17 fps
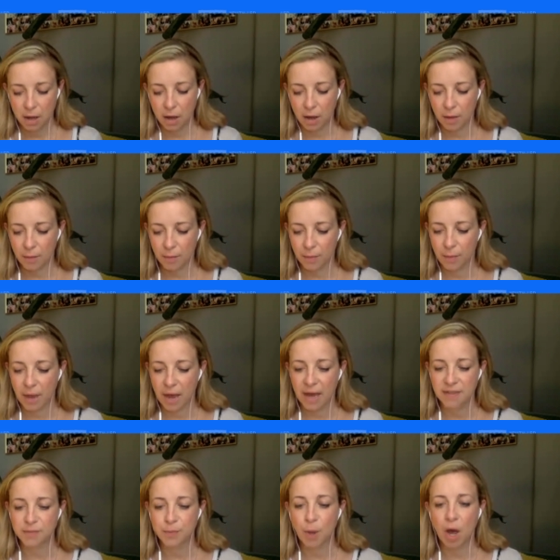
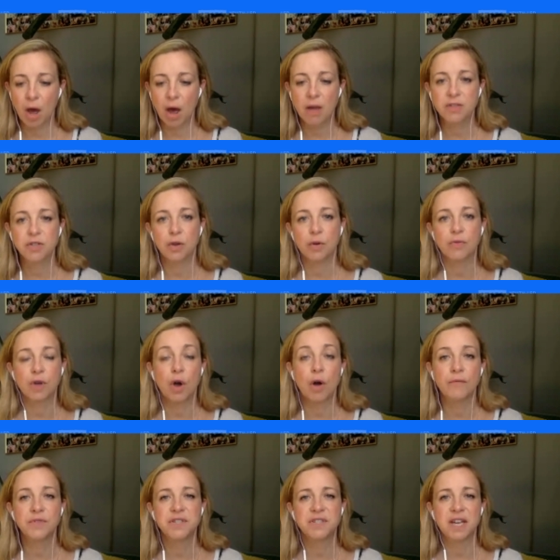as part of a
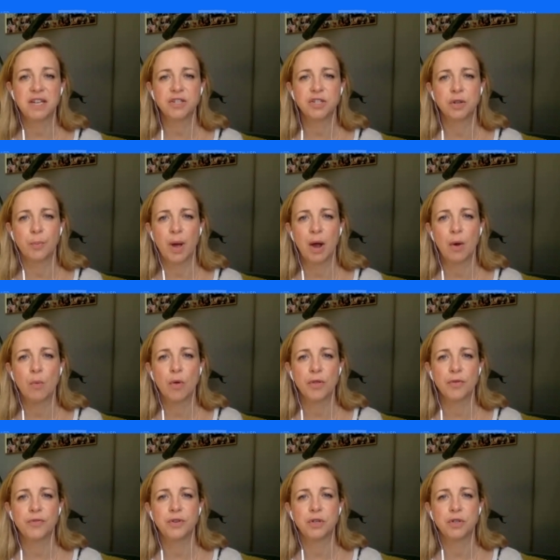conversation about what
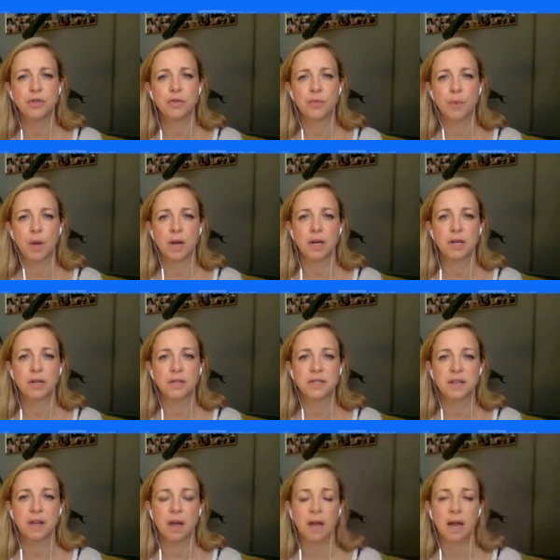the future of work
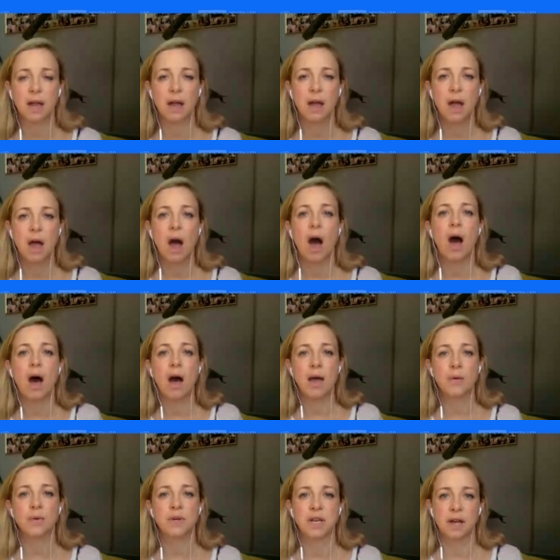looks like,
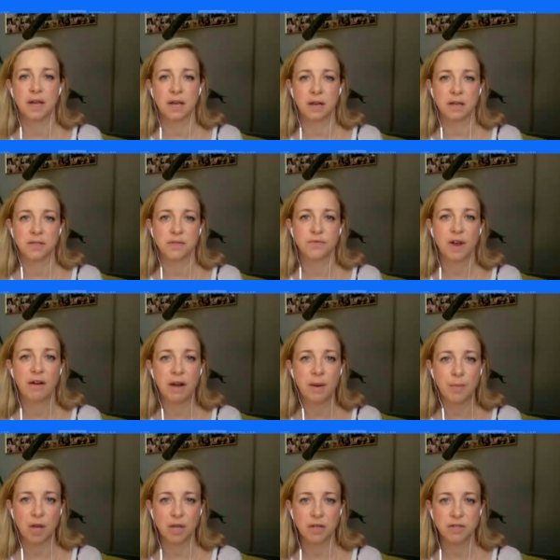I would like us very
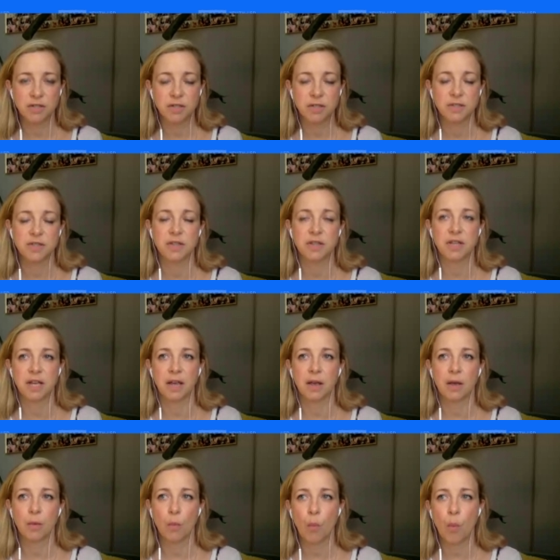much to
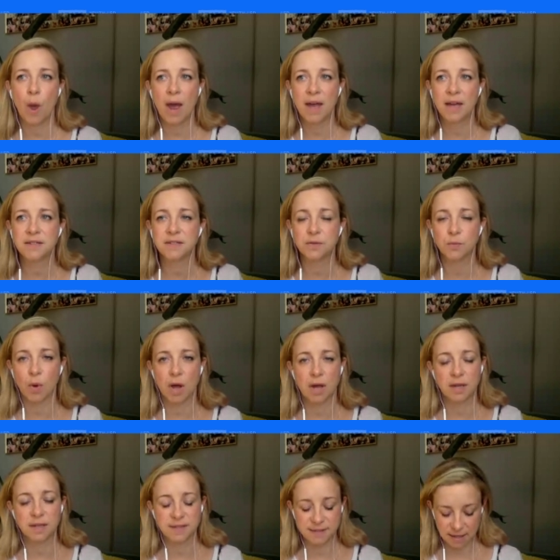think, where does
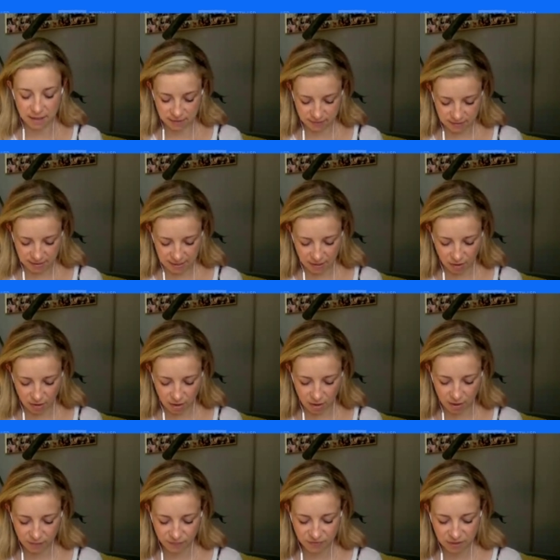work sit in our
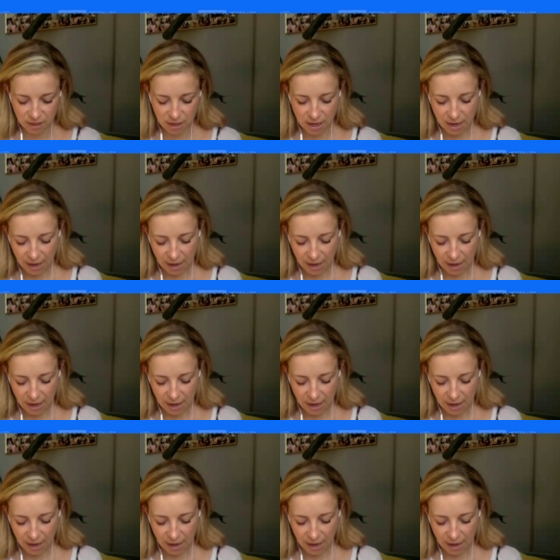lives?